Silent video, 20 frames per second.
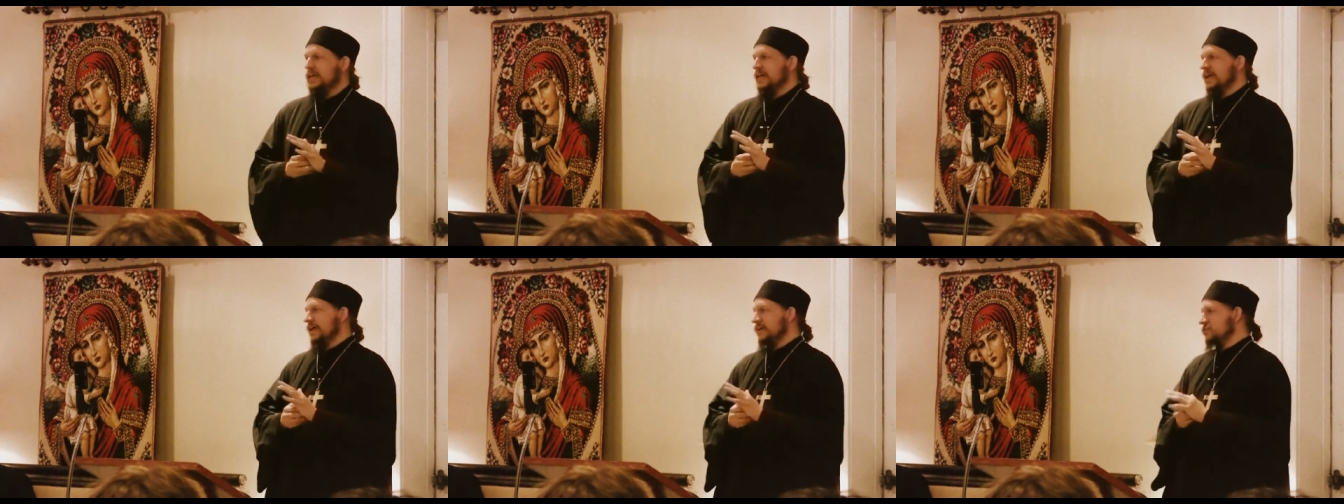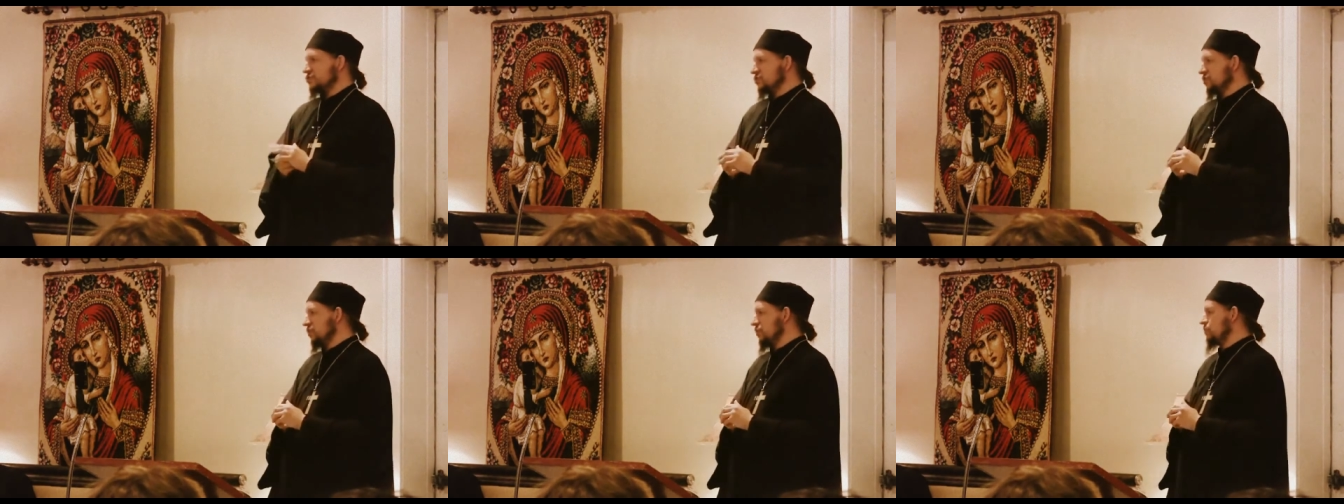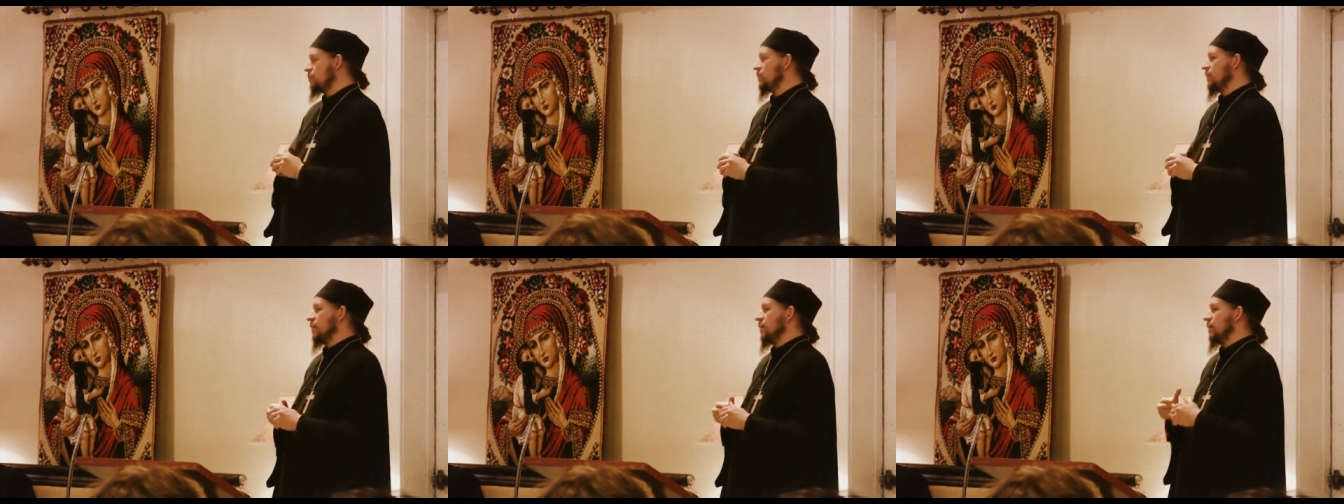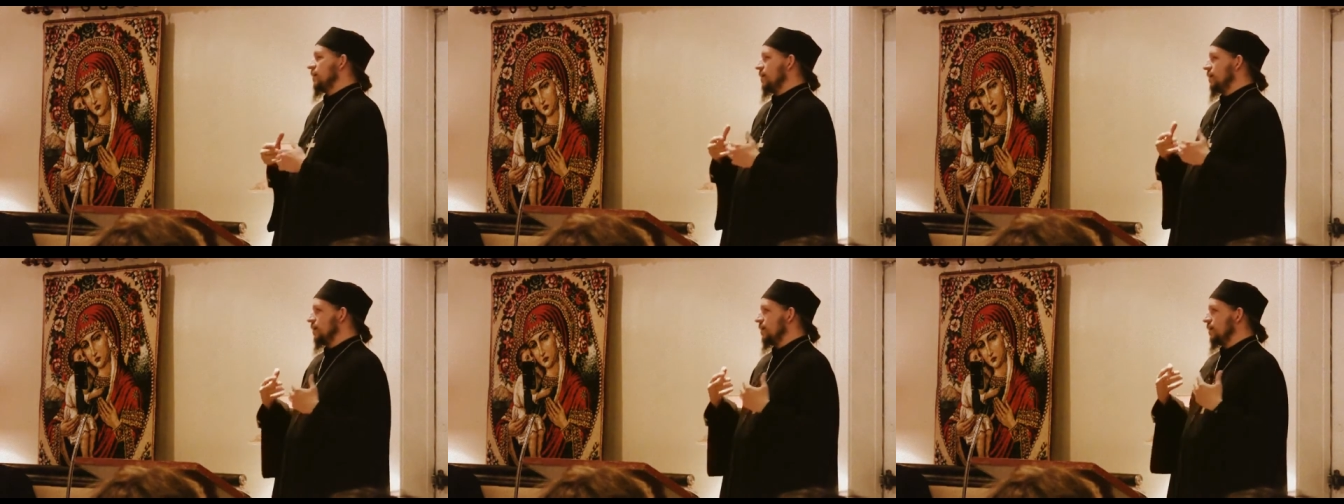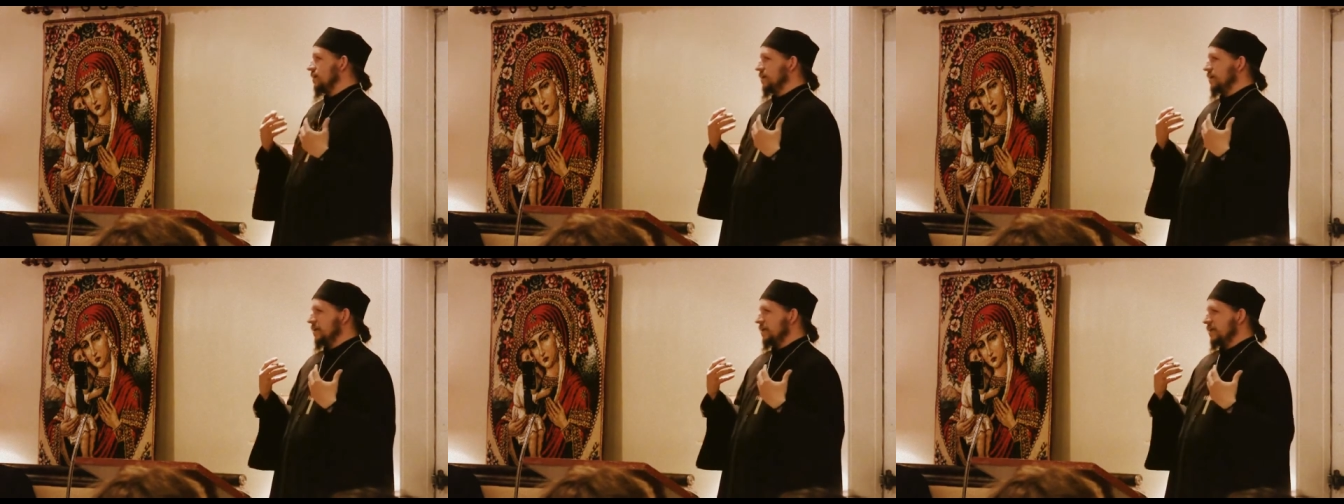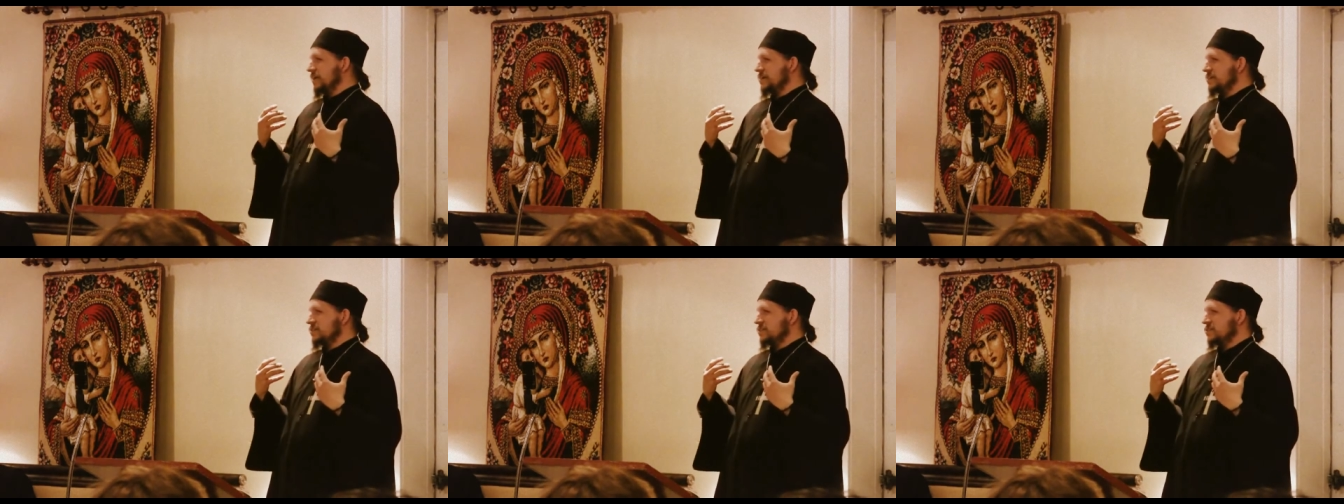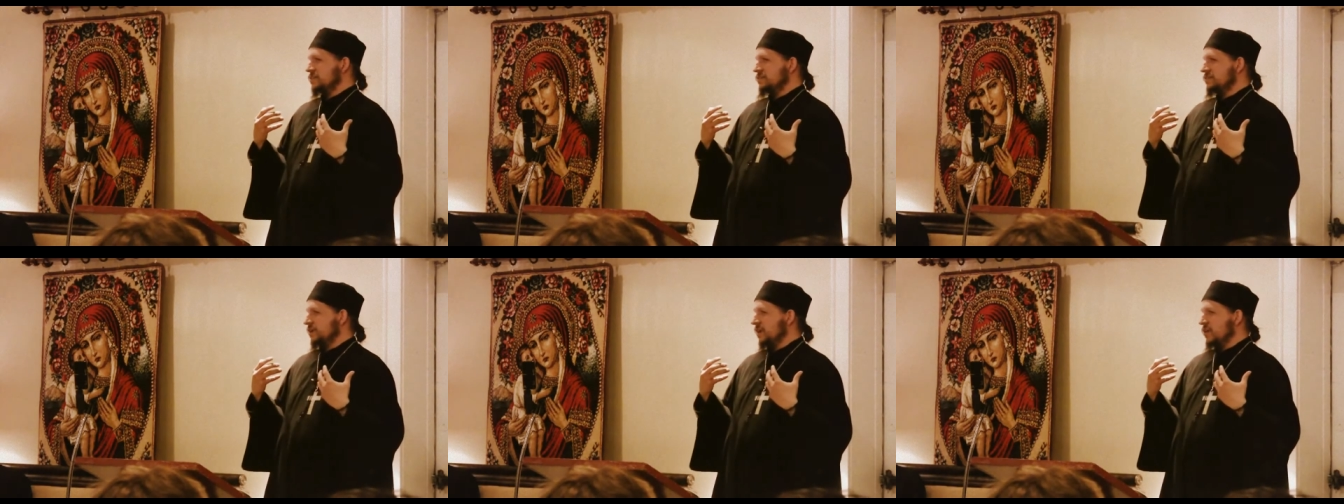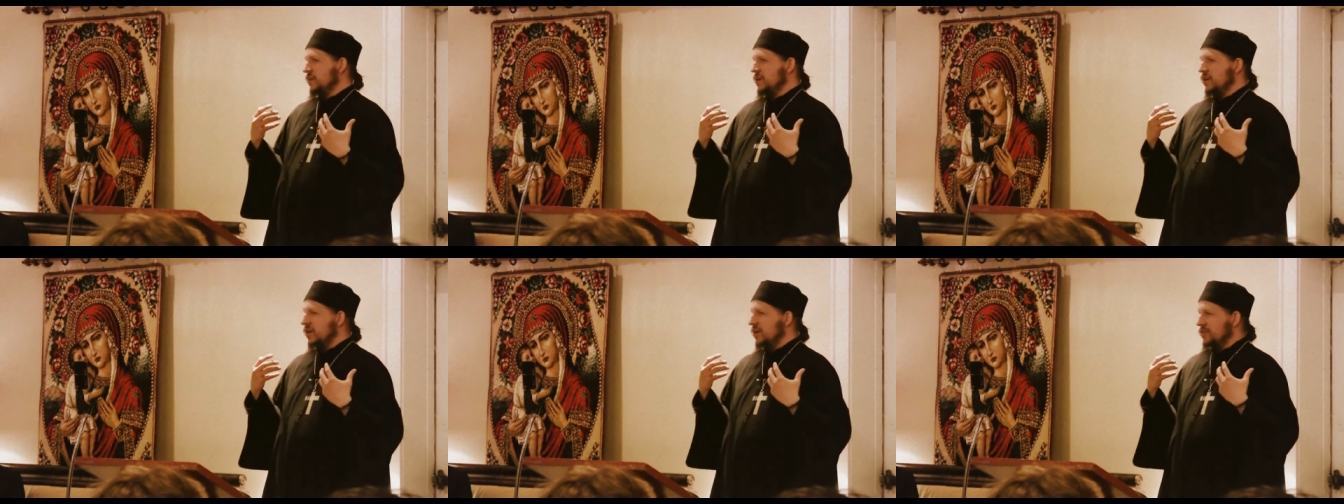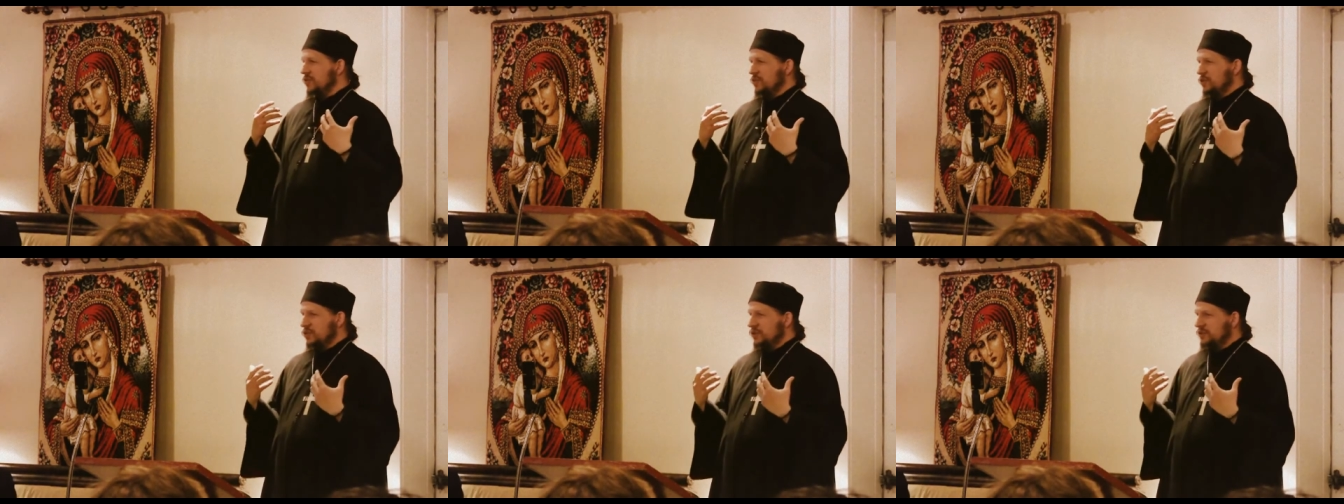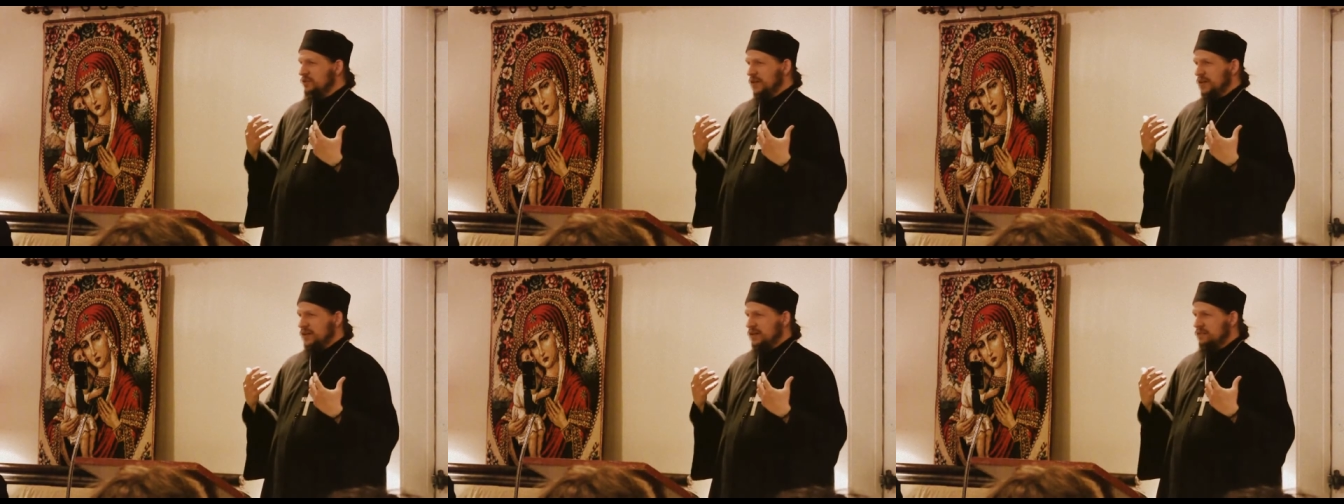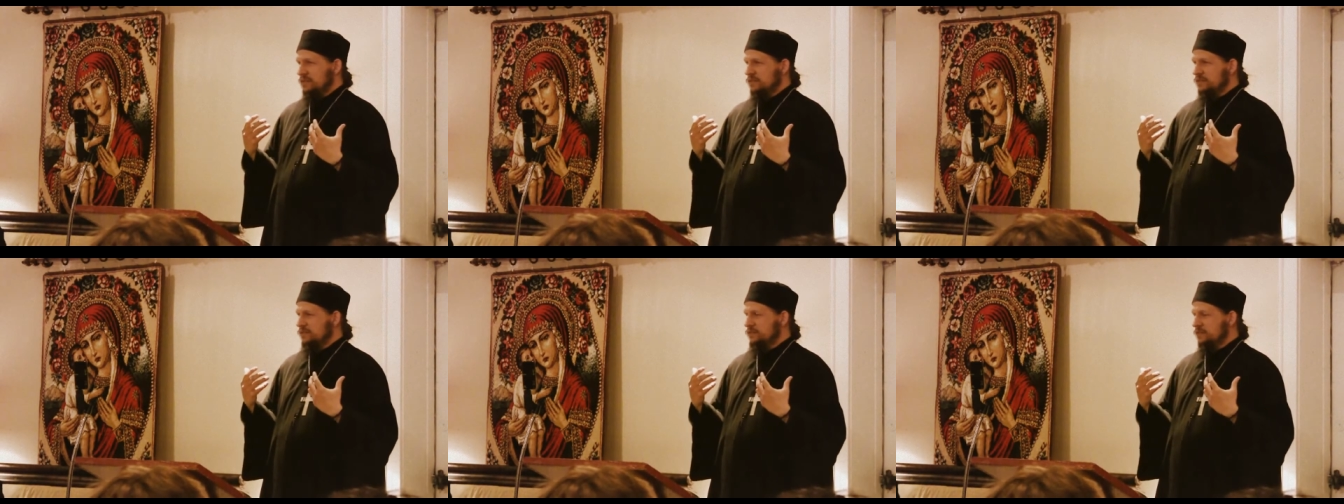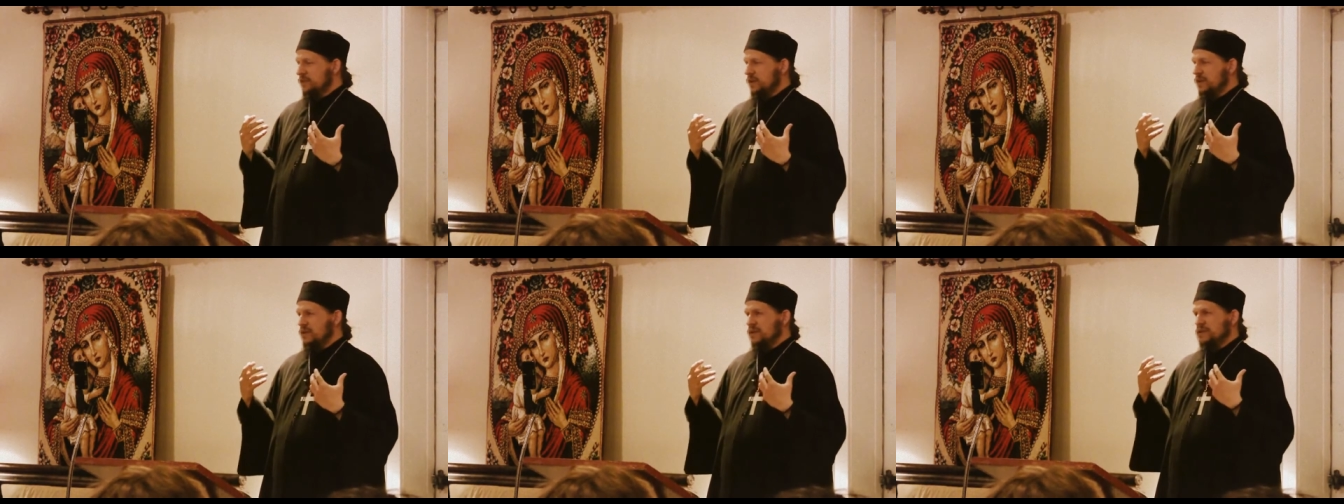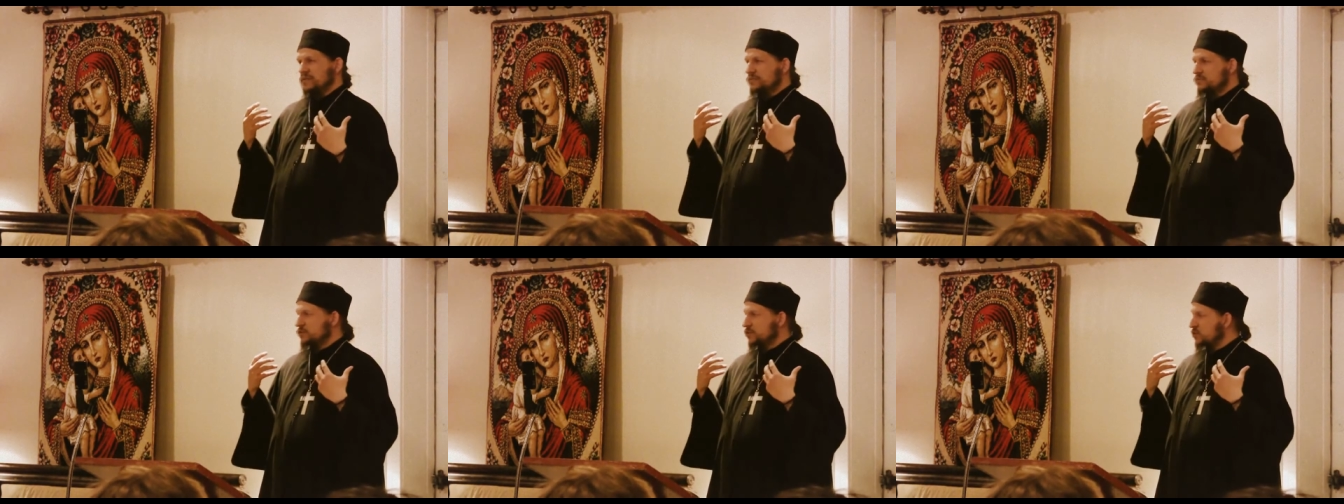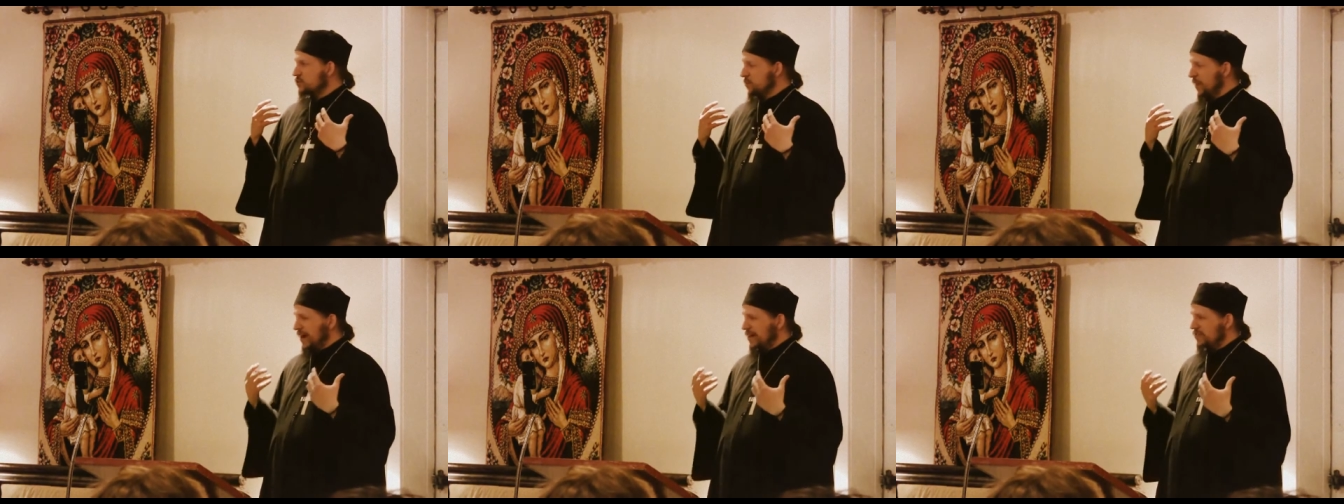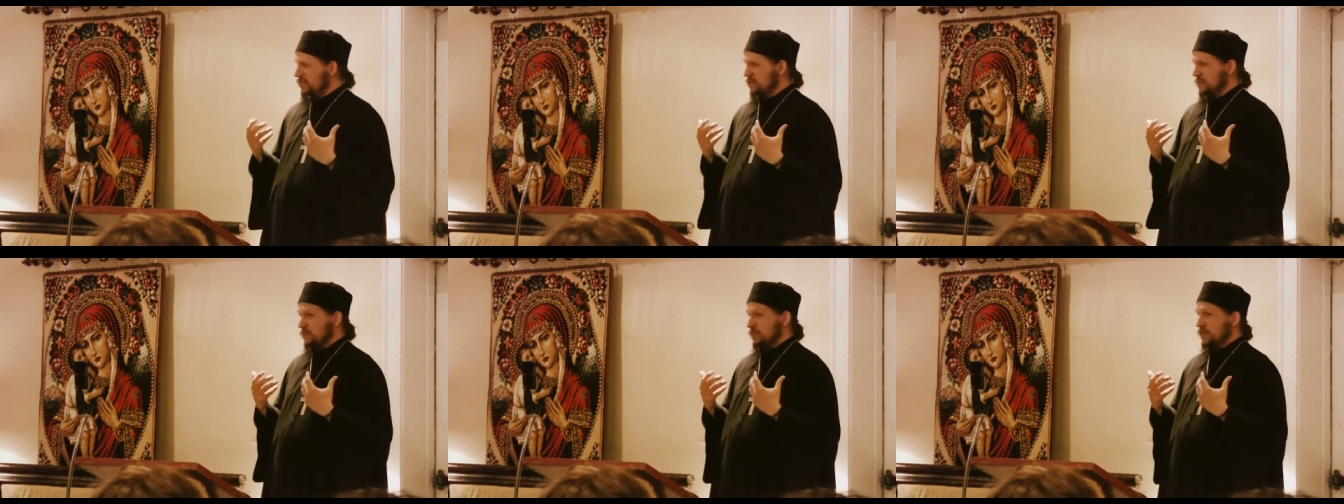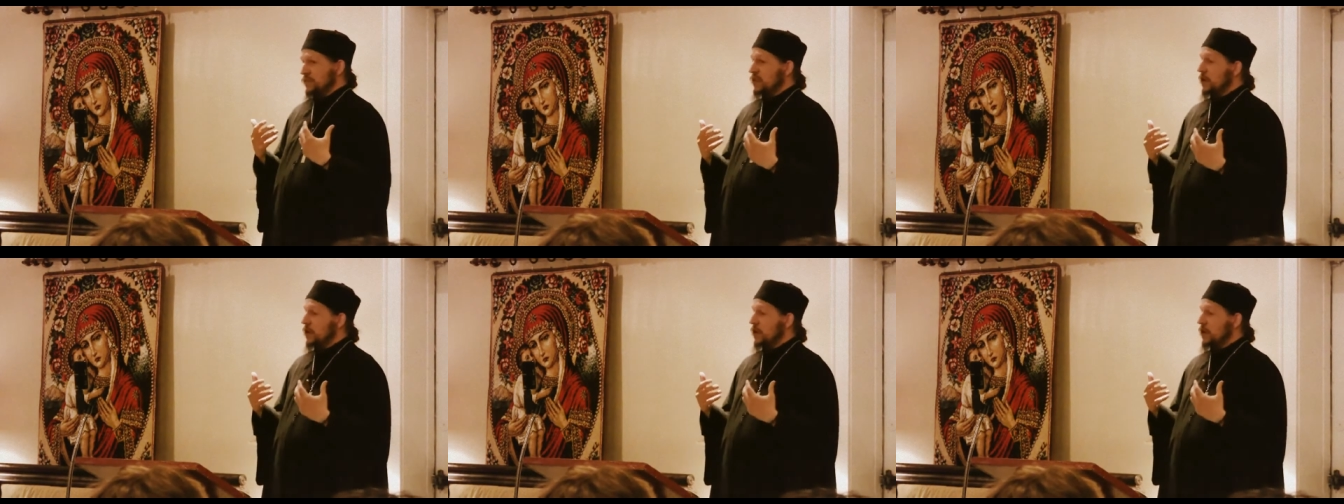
And so uh, it is very authoritative, very responsible.